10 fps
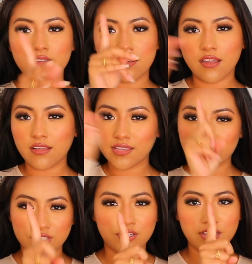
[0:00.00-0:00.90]
not like
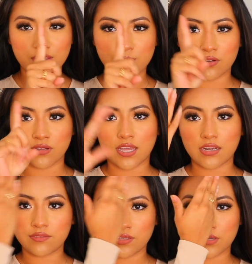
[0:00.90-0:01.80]
straight in the middle,
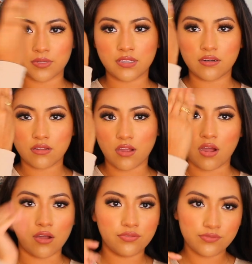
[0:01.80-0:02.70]
kind of a little bit
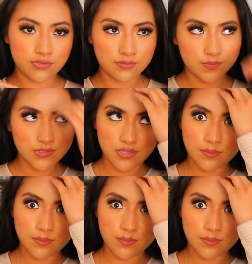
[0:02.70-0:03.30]
off to the